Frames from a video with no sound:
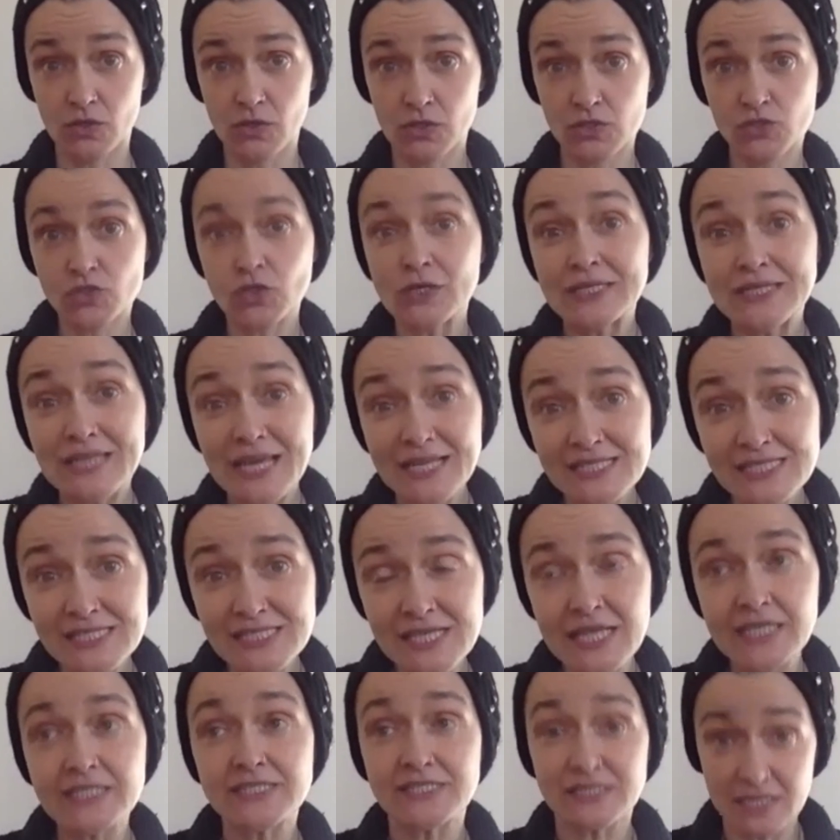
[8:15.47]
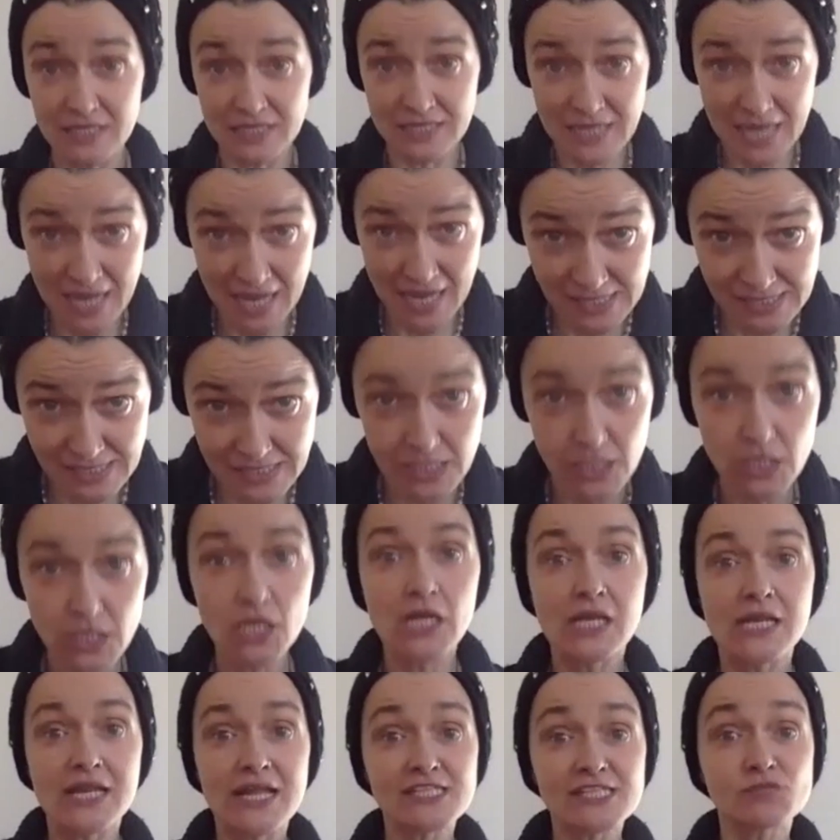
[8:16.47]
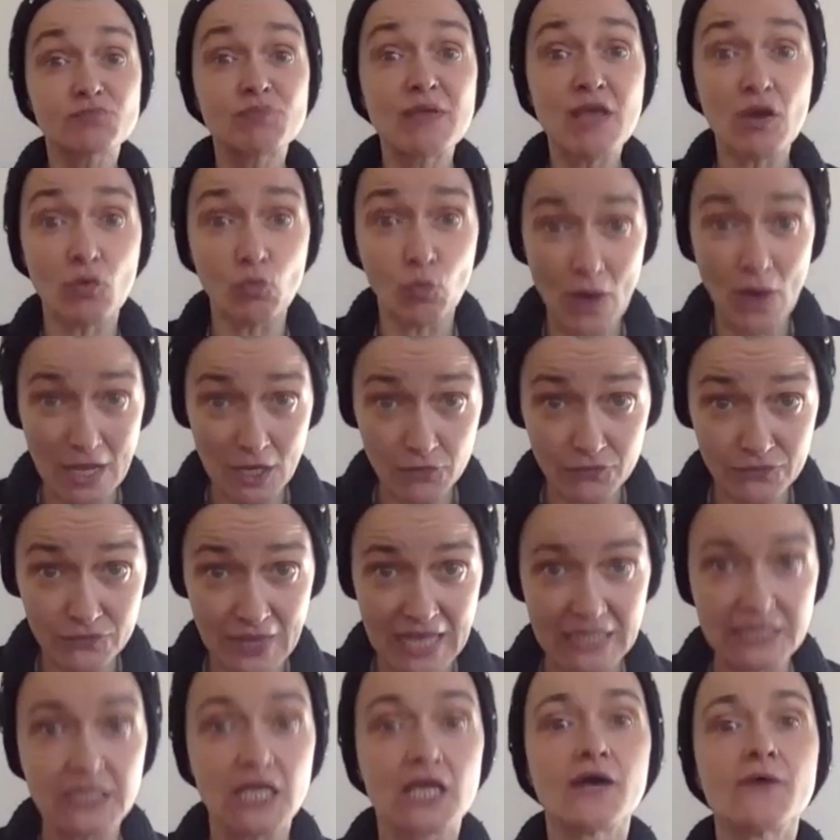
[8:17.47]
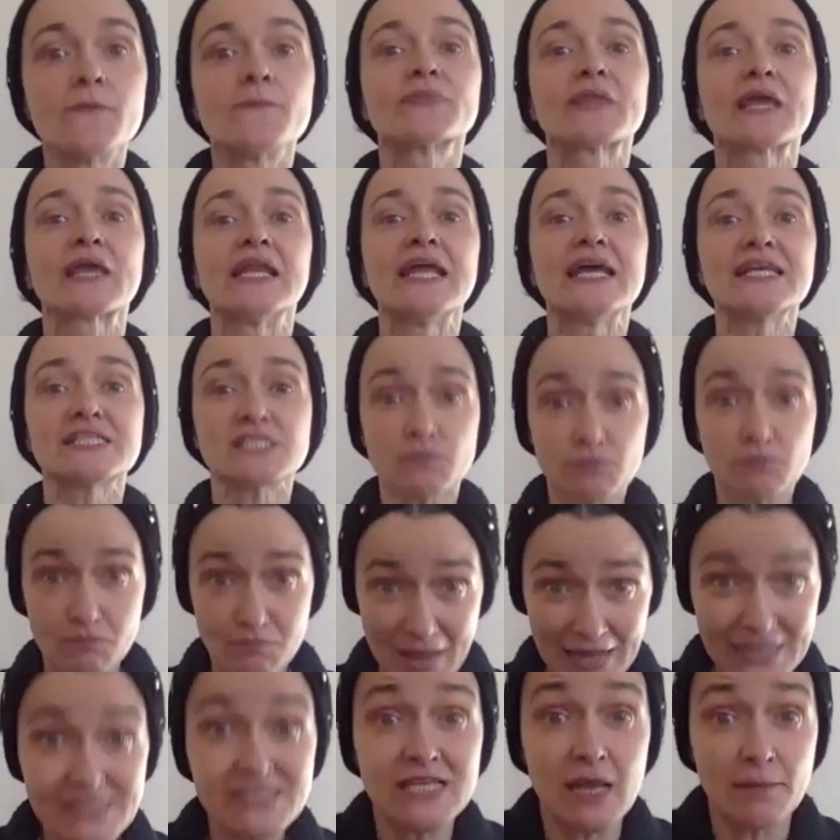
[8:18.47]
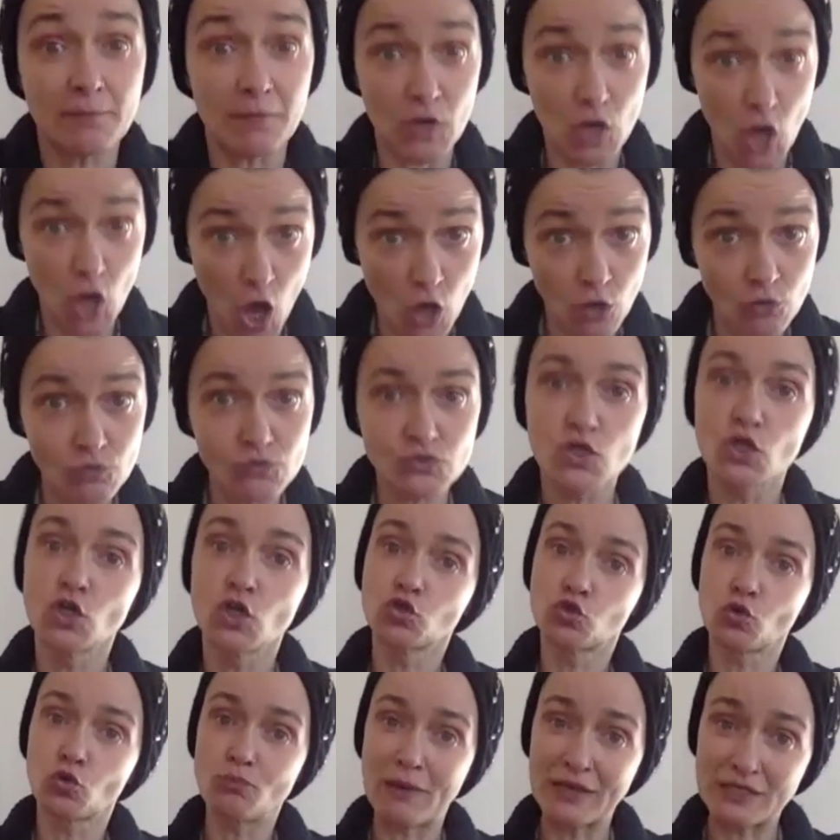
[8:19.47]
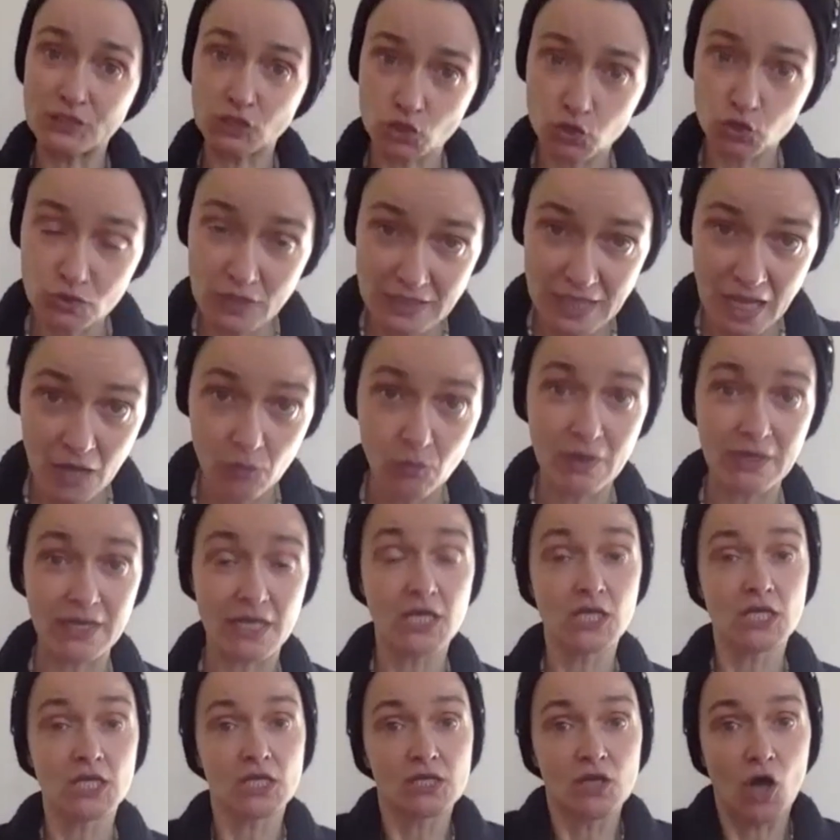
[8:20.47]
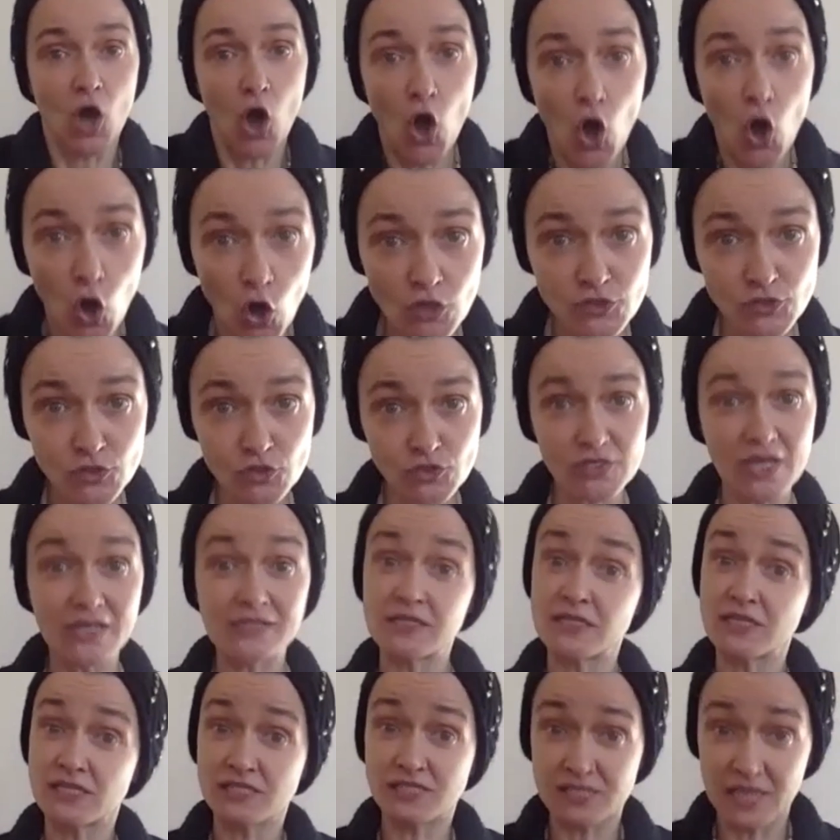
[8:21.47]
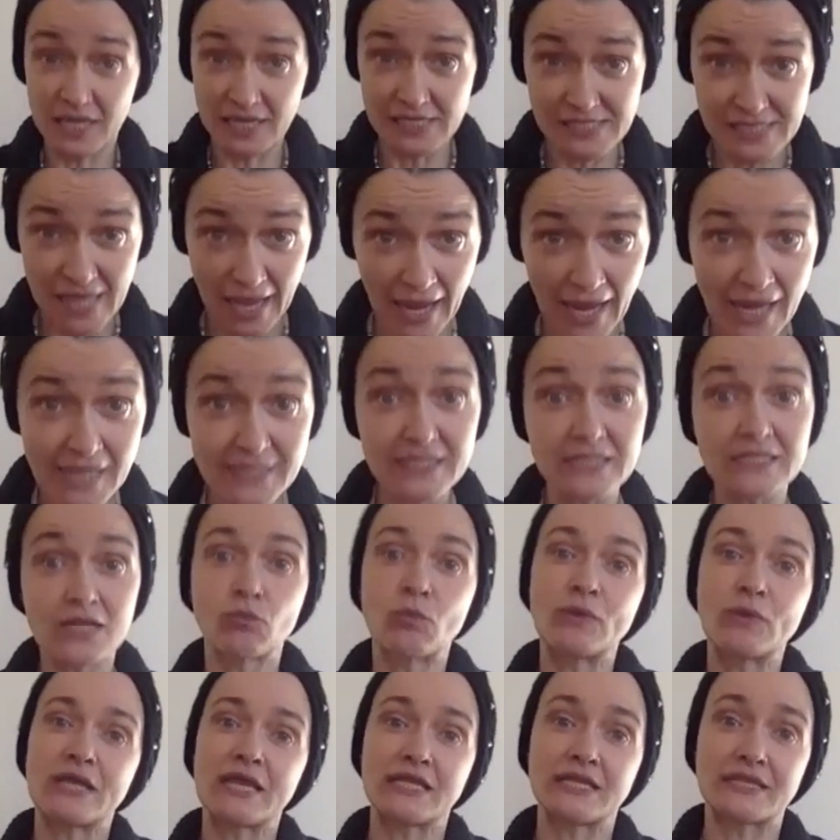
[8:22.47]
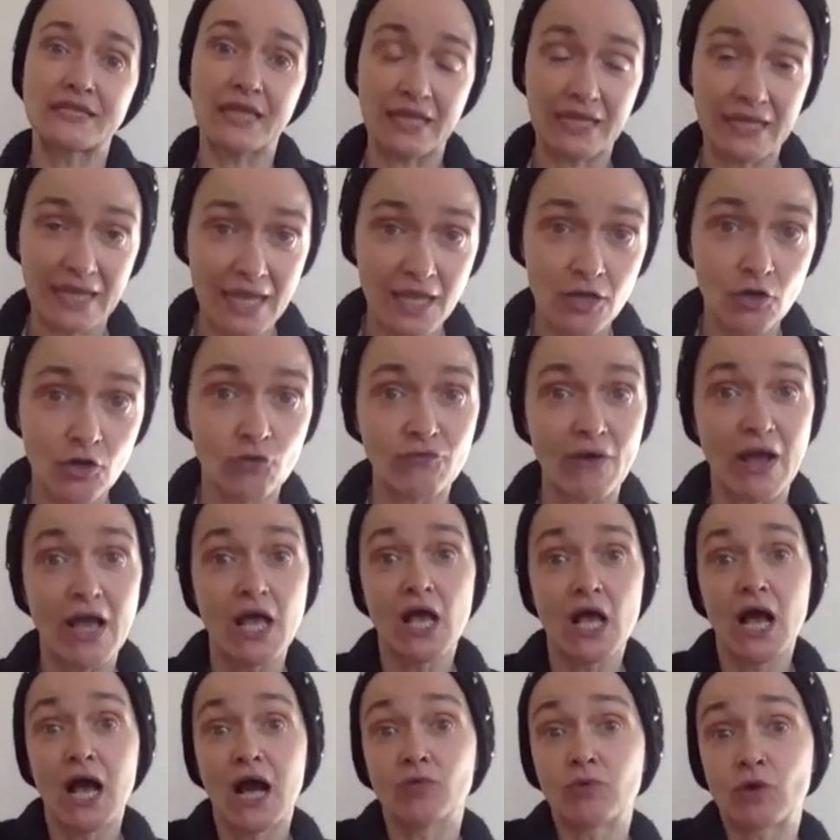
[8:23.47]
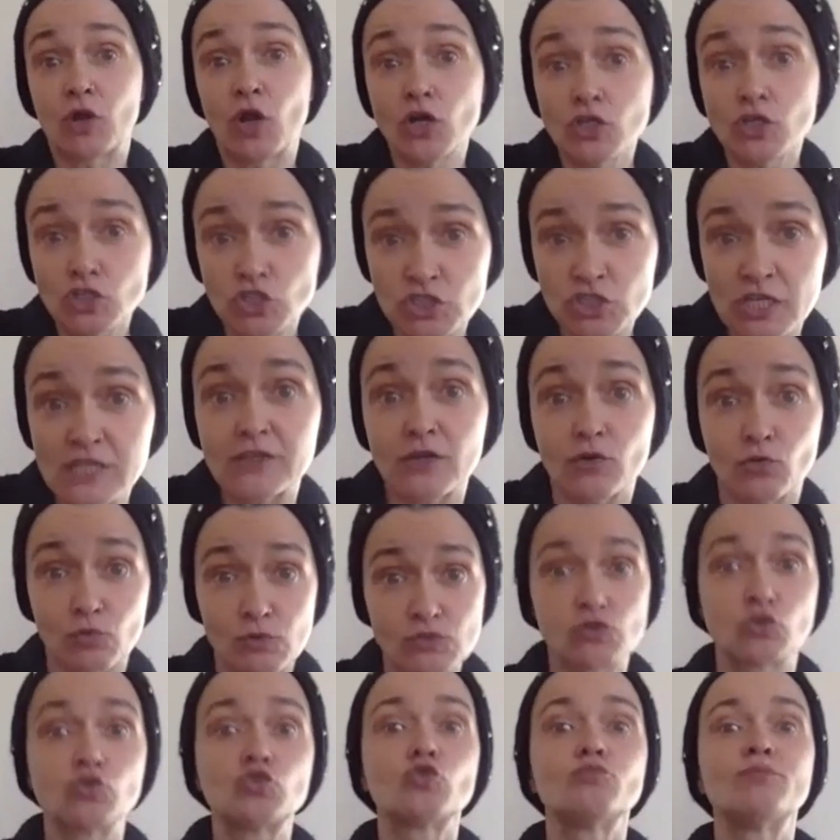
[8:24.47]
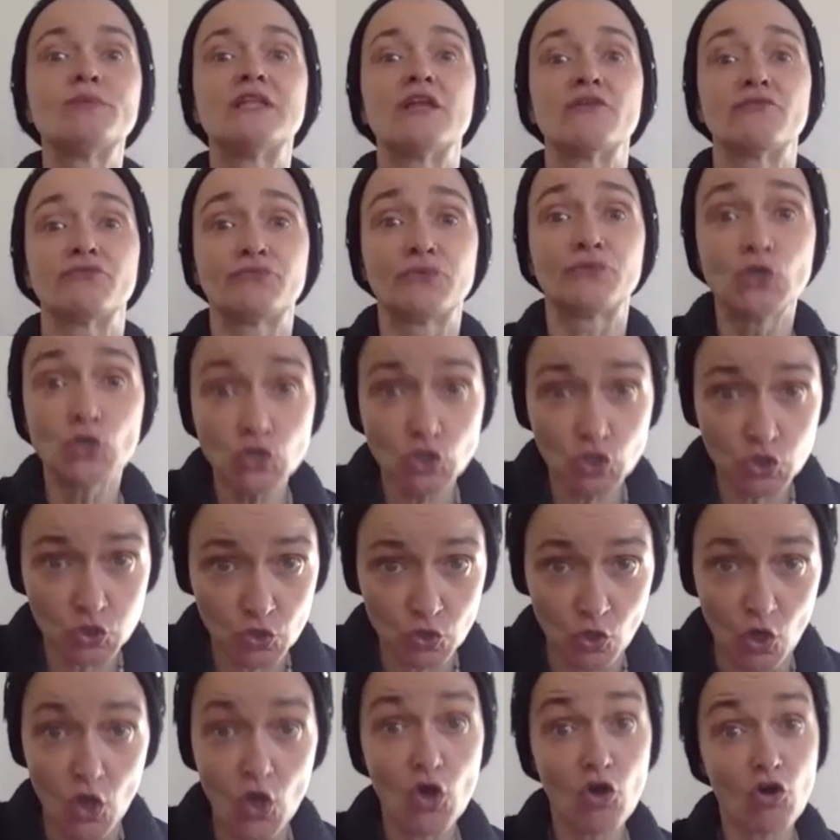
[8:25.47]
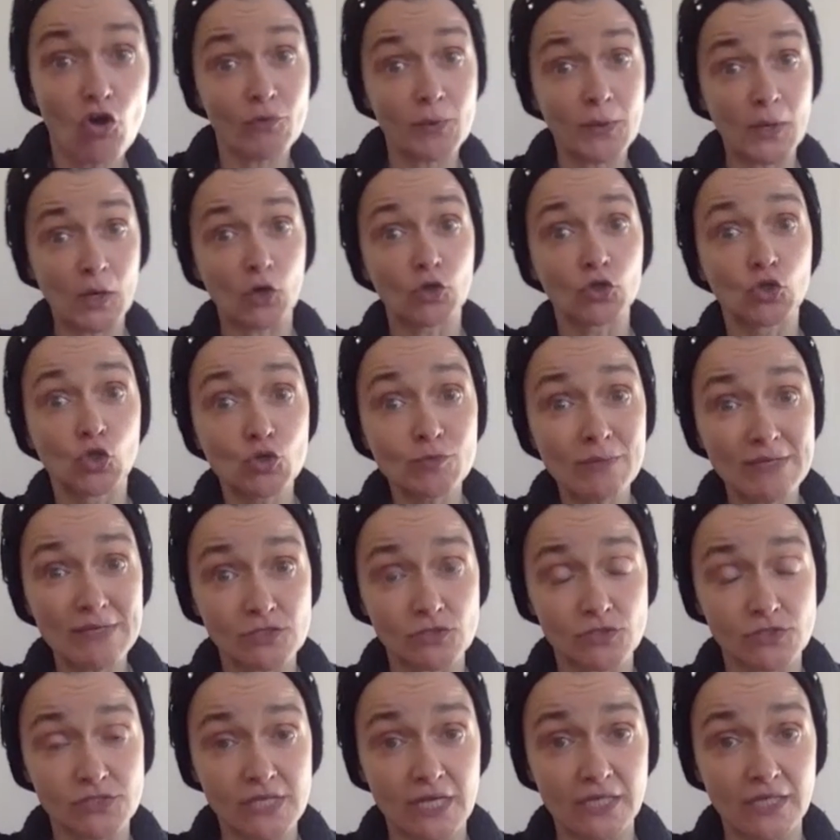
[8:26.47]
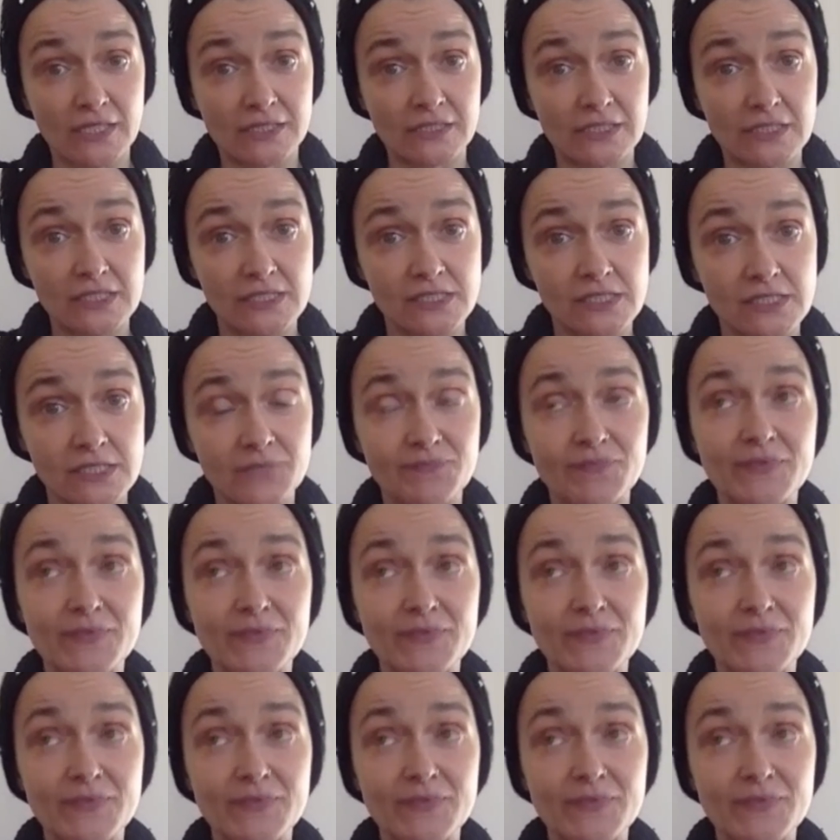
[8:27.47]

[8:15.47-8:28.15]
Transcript: So in that sense, yes, let's be aware of that. Let's make some laws to make sure that our whole society is healthy and that we can take care of our own children, who is going to be the future of our own human societies.